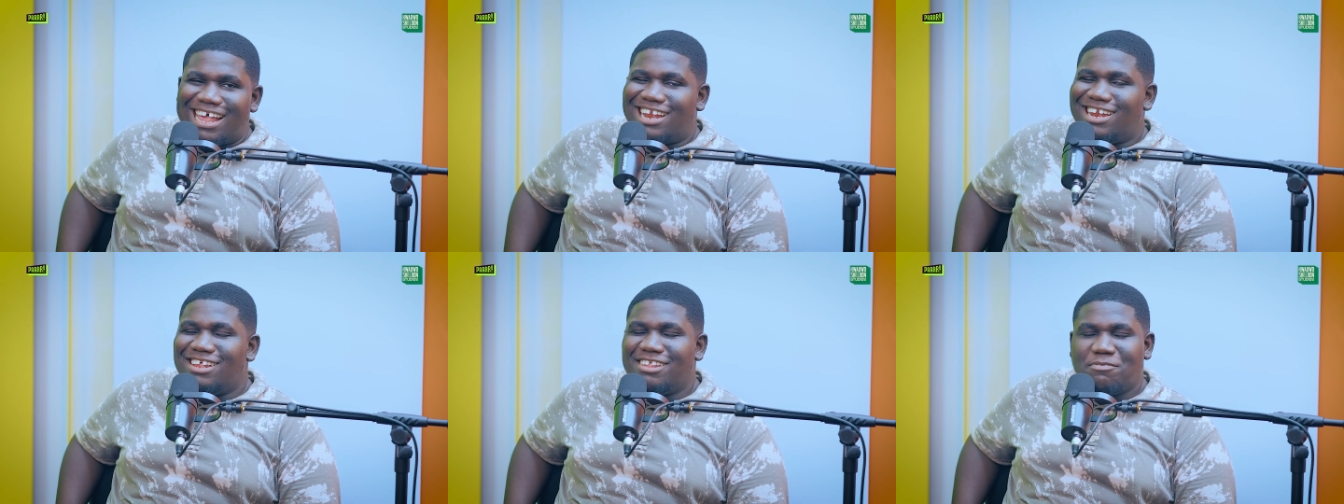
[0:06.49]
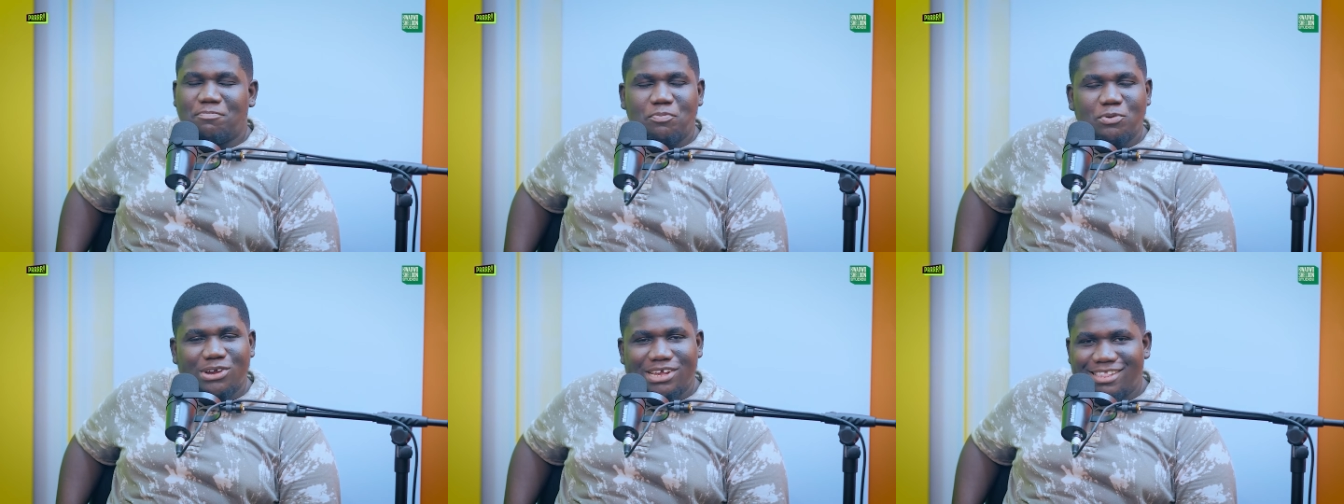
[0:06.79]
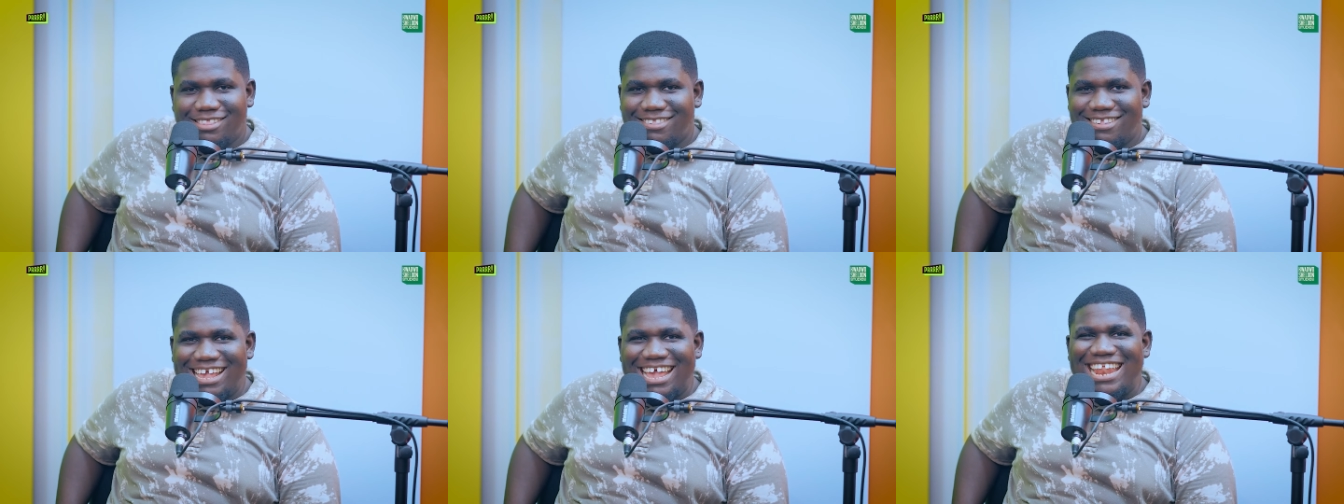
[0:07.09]
At this
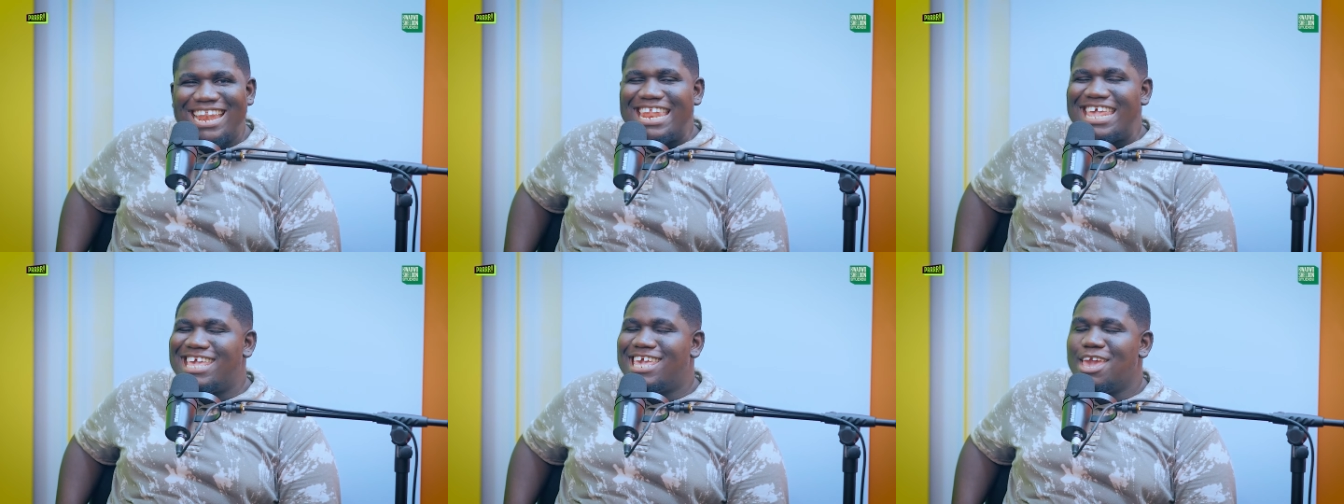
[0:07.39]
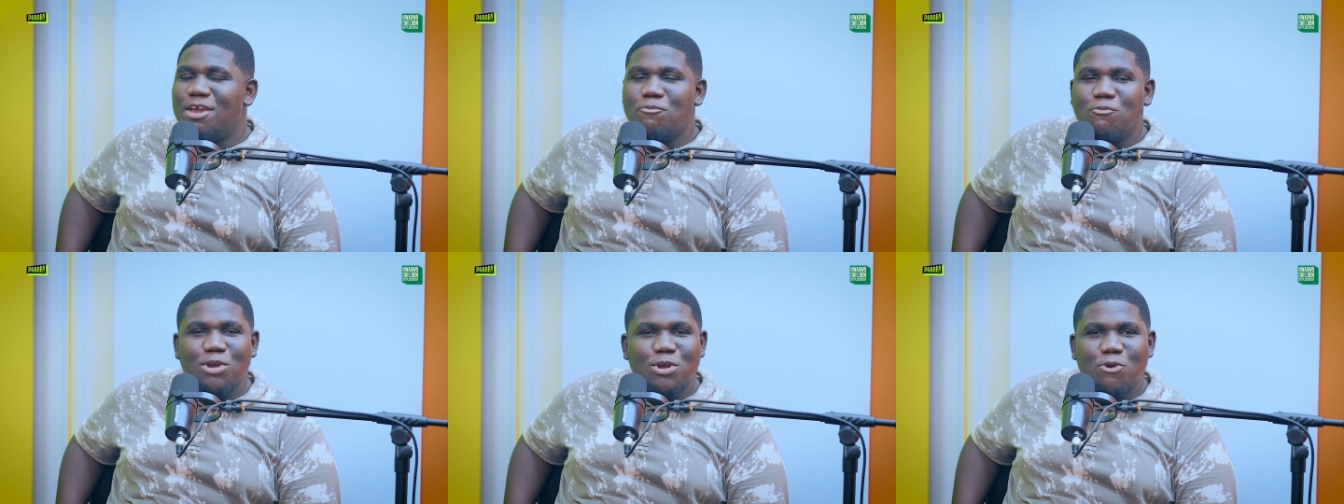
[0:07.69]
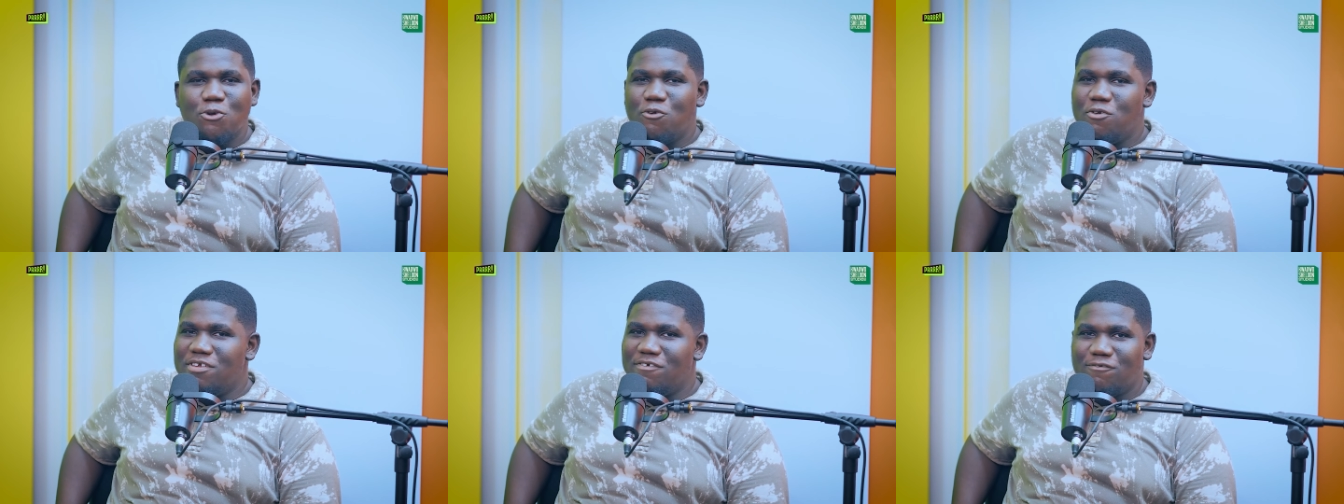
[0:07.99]
point, any game we
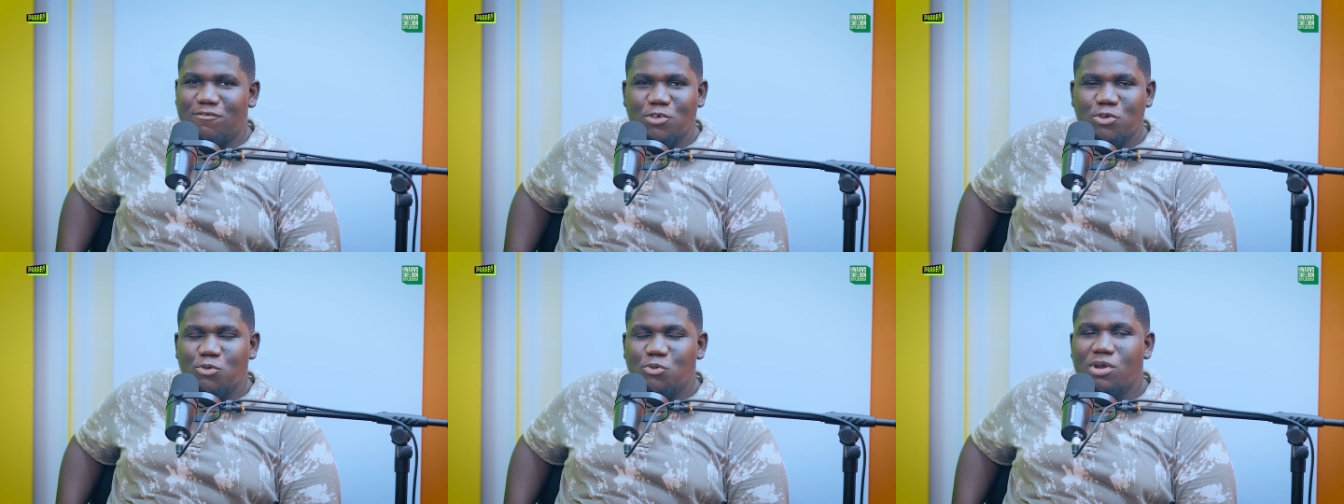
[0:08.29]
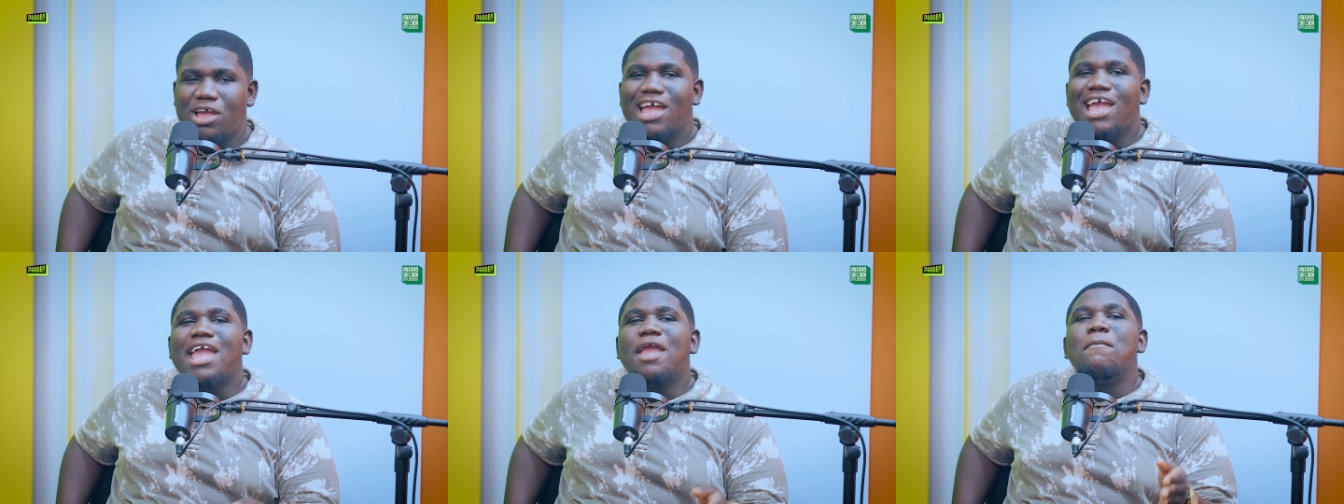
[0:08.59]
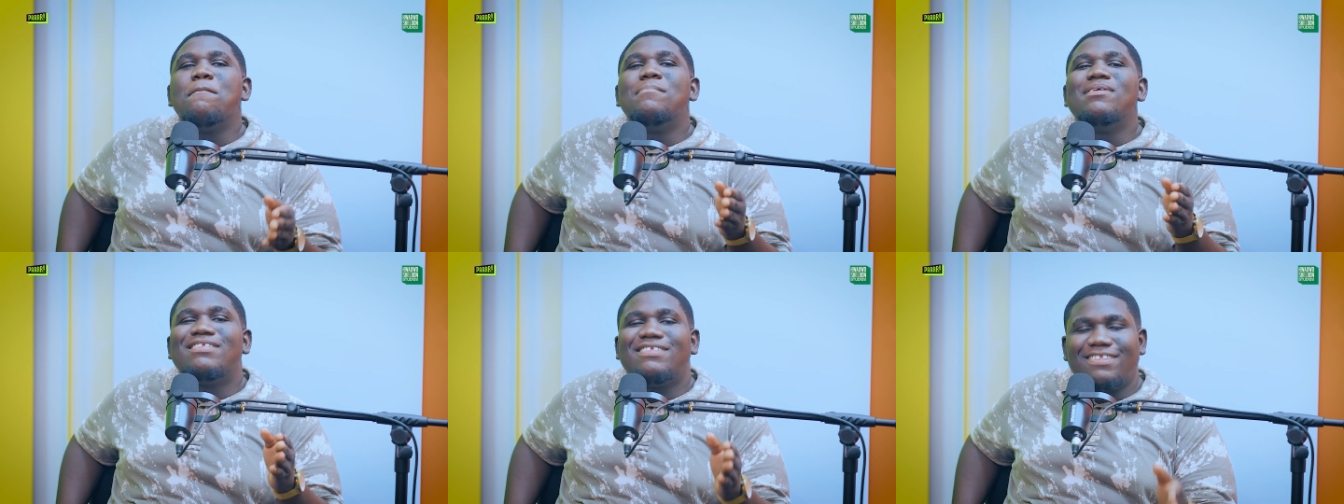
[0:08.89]
go review,
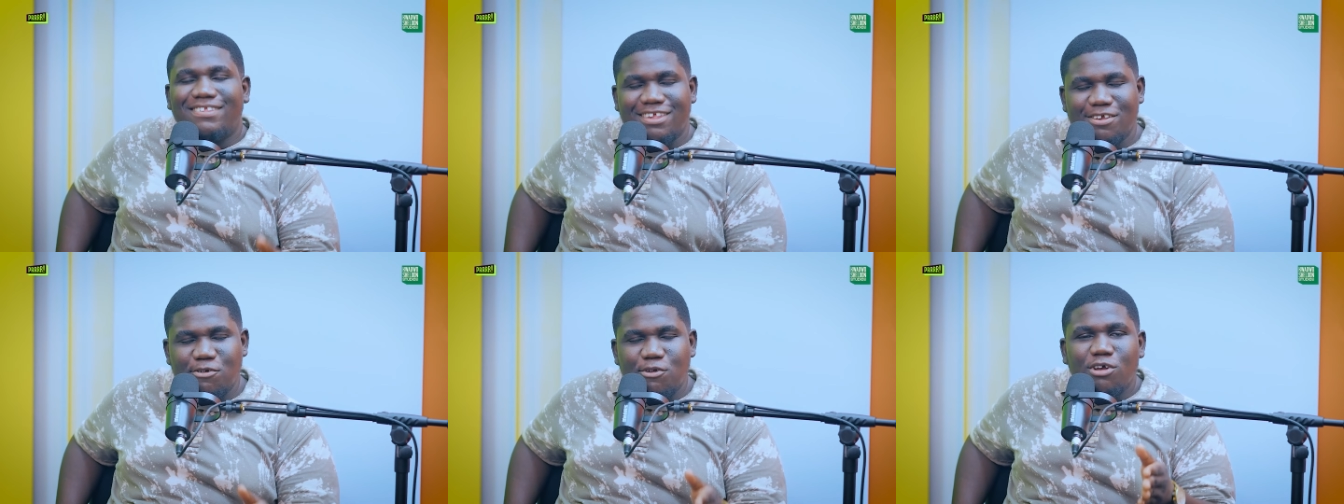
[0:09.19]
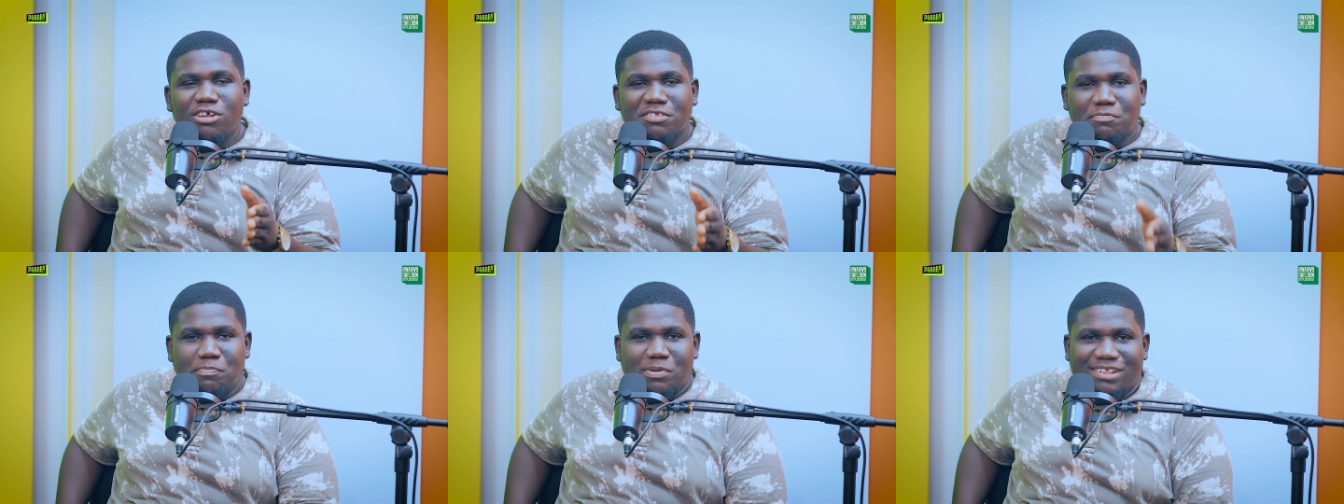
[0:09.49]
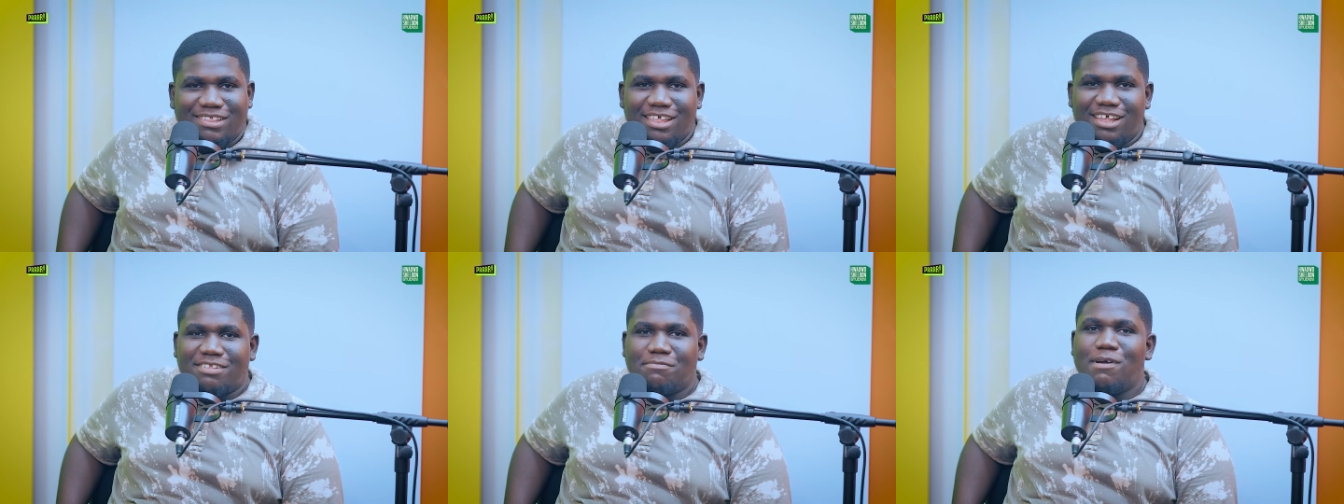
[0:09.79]
it be serious
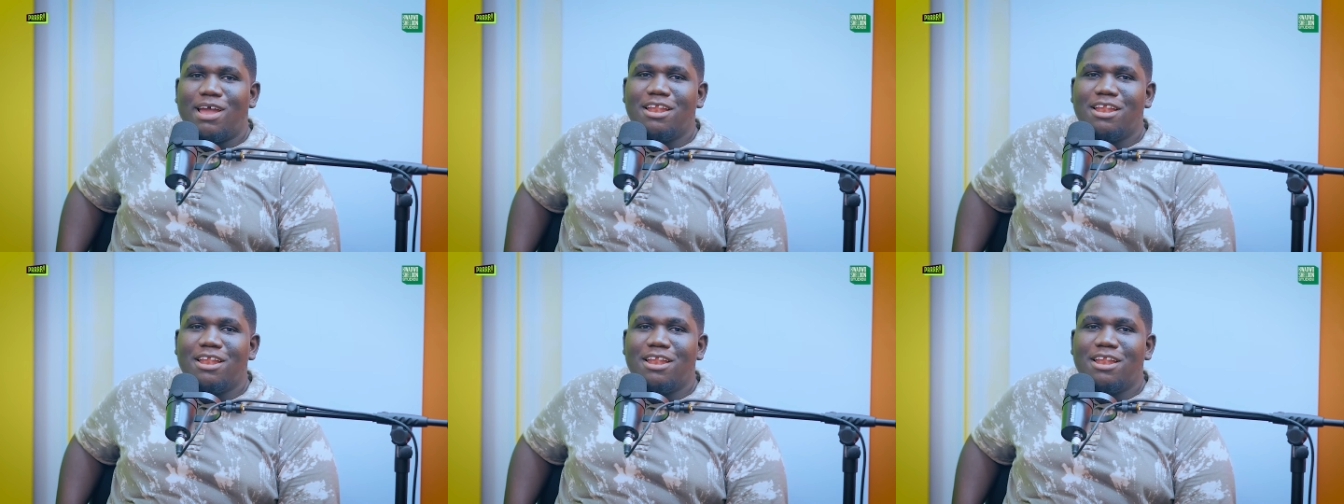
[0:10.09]
business.